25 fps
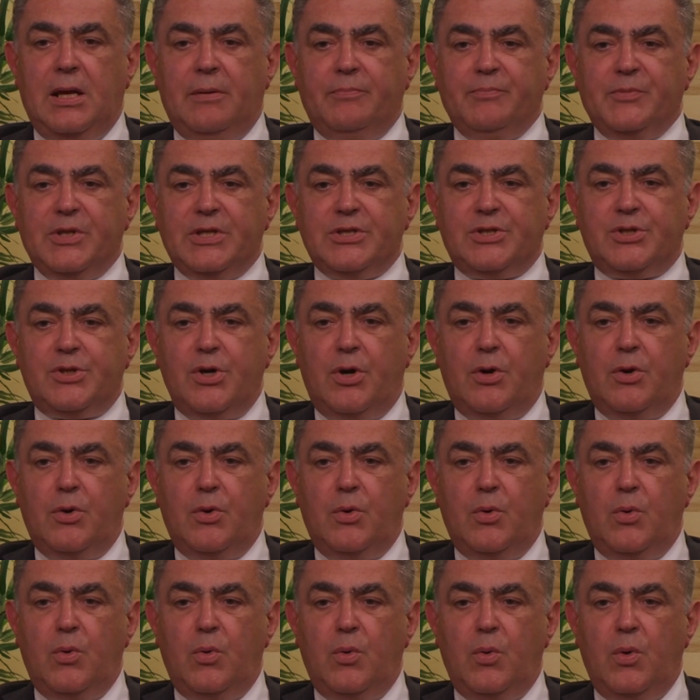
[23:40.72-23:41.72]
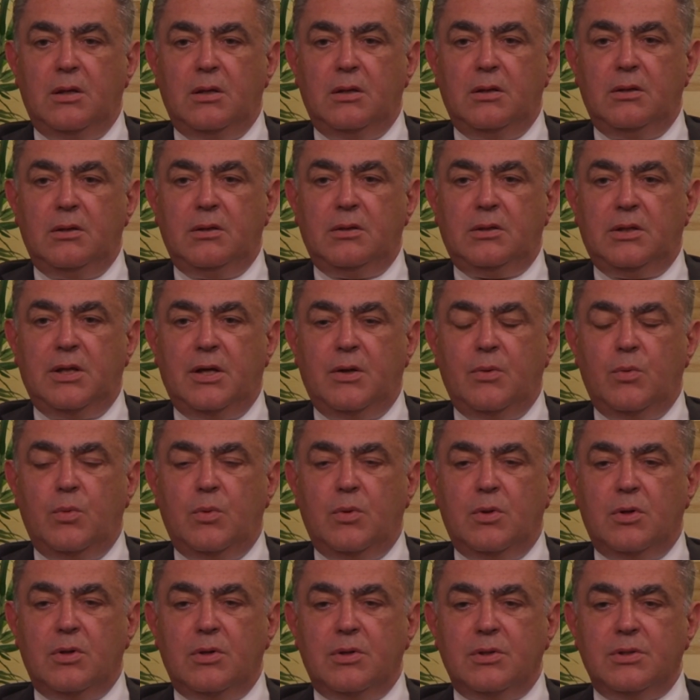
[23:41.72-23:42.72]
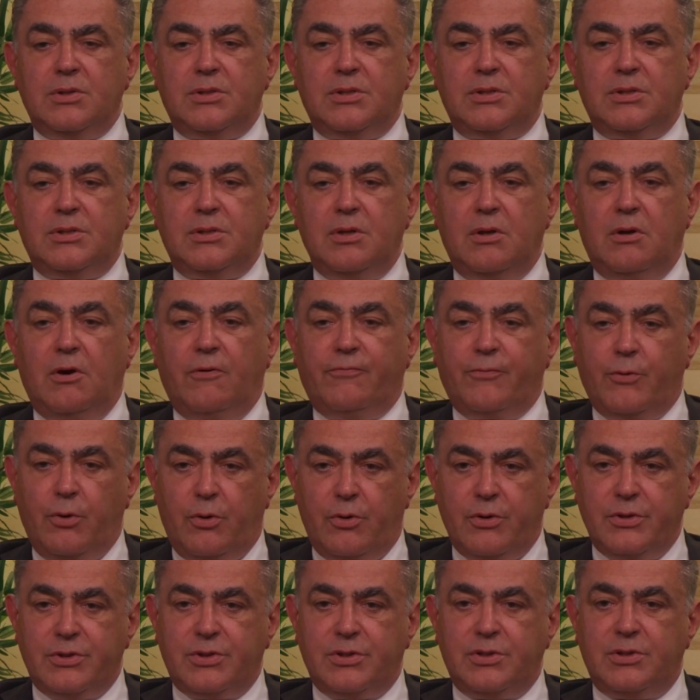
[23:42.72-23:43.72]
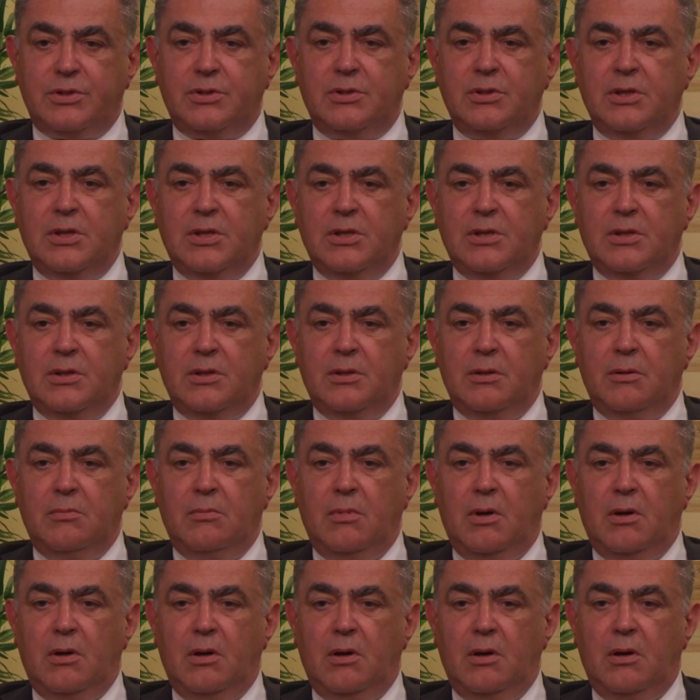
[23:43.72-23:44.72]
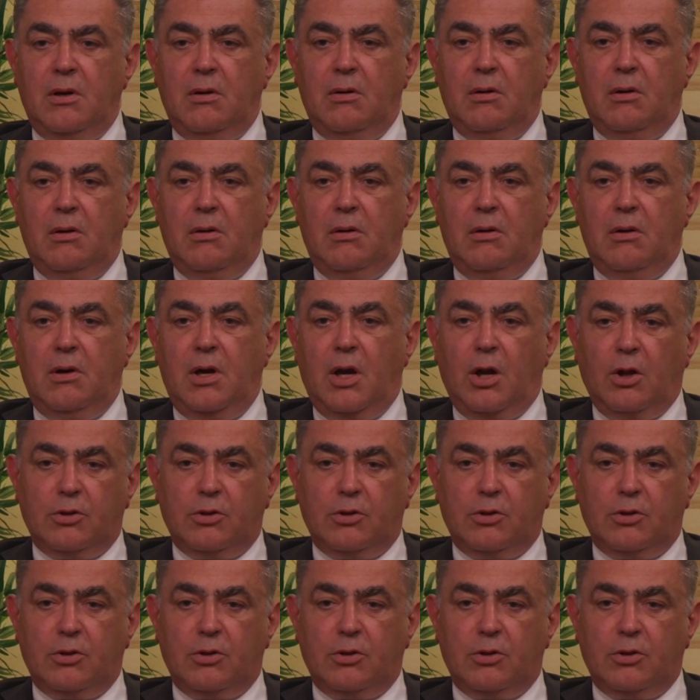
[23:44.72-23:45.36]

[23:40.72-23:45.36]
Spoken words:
So there was, of course, a lot